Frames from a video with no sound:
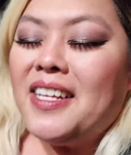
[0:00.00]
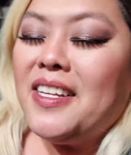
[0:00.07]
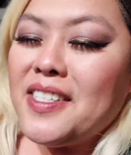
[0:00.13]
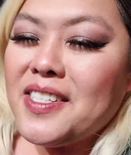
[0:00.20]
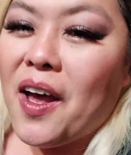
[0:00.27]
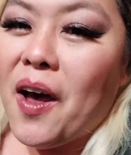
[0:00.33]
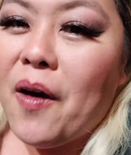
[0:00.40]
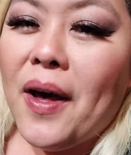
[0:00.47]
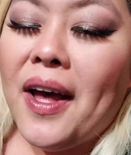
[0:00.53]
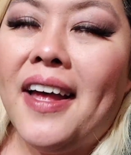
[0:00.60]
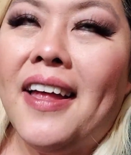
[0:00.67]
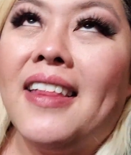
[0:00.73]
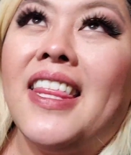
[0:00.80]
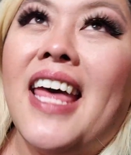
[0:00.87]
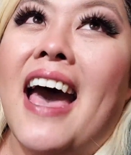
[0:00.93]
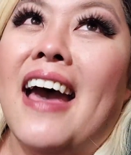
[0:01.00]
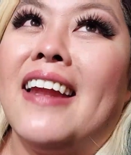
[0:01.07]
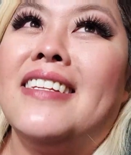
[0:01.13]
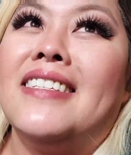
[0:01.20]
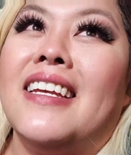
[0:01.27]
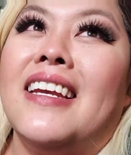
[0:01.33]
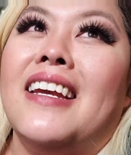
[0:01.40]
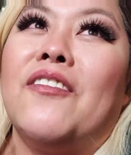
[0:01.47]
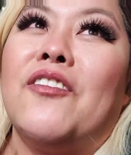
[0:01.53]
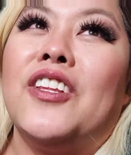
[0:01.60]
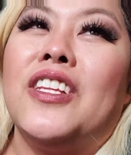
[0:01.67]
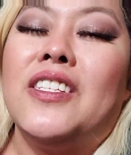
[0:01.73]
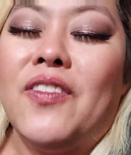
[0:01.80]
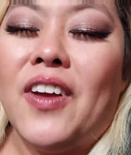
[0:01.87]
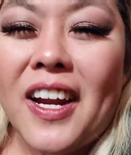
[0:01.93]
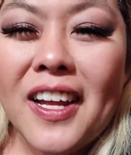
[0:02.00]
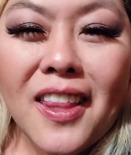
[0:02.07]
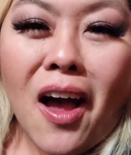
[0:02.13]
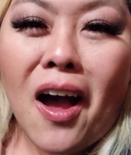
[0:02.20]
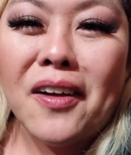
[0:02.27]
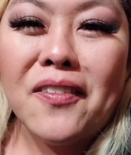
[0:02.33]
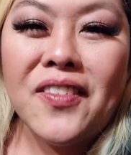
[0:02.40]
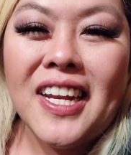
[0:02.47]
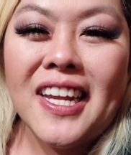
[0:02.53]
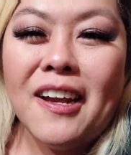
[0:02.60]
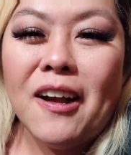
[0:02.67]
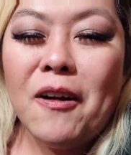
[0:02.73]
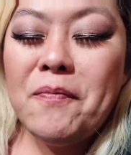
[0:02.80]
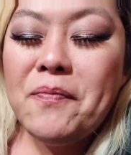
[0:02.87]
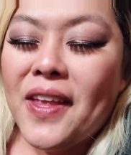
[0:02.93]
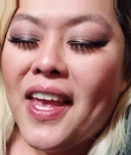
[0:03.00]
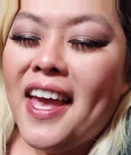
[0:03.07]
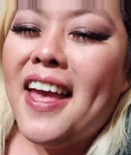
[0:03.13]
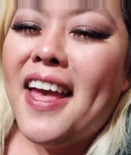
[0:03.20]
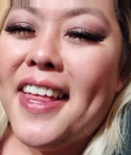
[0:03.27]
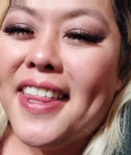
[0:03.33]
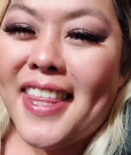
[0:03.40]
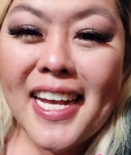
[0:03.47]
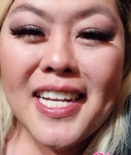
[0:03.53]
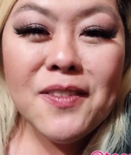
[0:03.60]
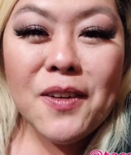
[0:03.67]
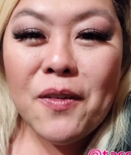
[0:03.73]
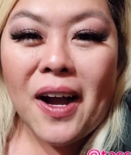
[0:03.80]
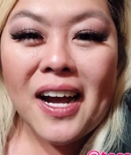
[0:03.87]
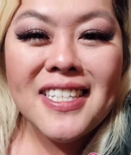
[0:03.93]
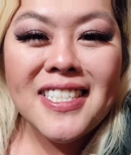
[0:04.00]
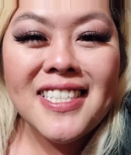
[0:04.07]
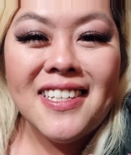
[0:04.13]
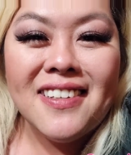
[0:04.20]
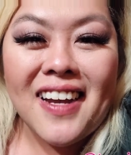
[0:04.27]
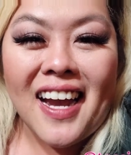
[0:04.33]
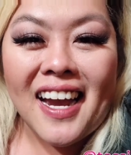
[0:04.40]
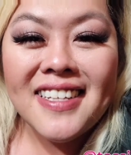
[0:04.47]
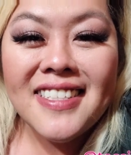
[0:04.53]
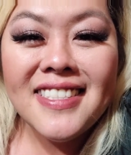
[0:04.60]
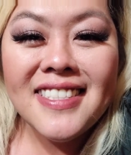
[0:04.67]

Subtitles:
So that is it for this very long video. Thanks for watching, you guys.